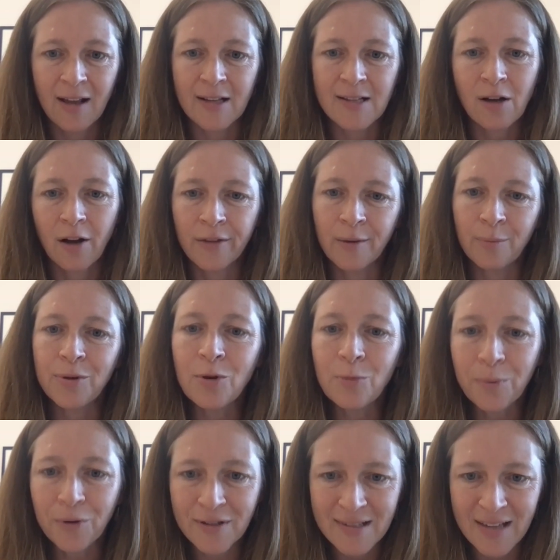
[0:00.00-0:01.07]
It's called the
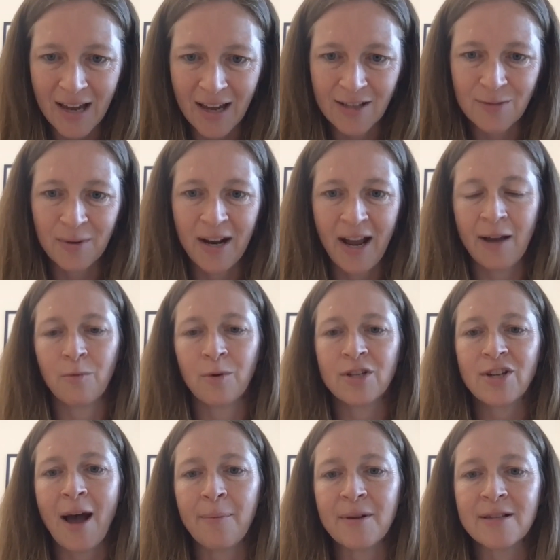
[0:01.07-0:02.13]
pupal stage, which, ha
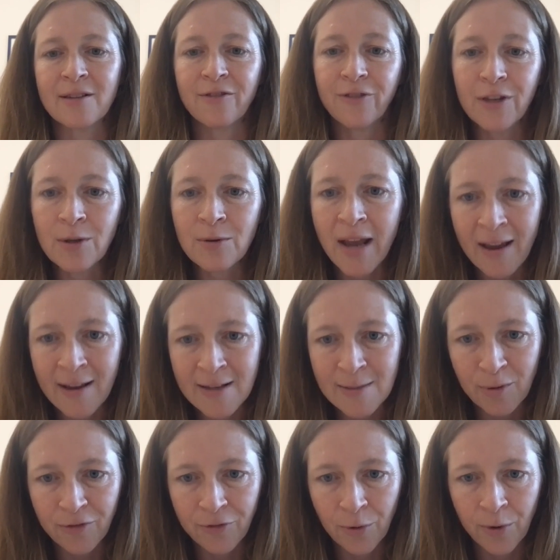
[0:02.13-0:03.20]
which happens a few days
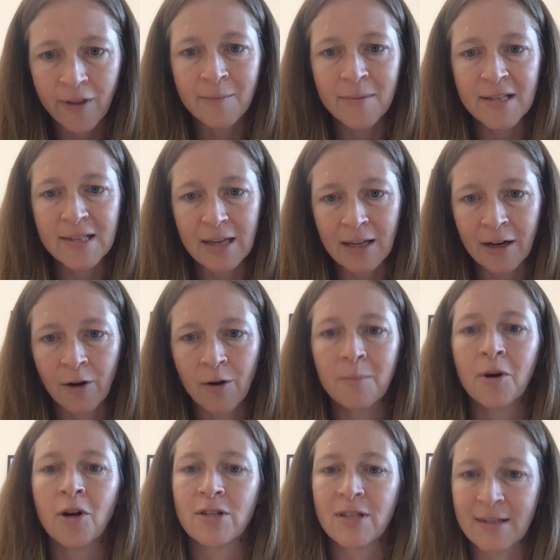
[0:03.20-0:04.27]
before the mosquito
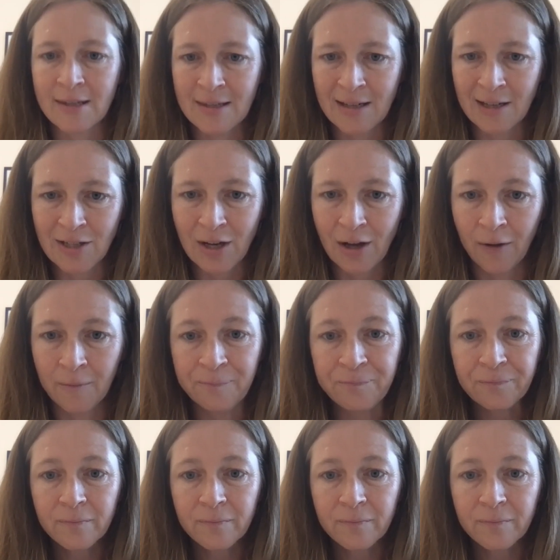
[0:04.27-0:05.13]
emerges as an adult.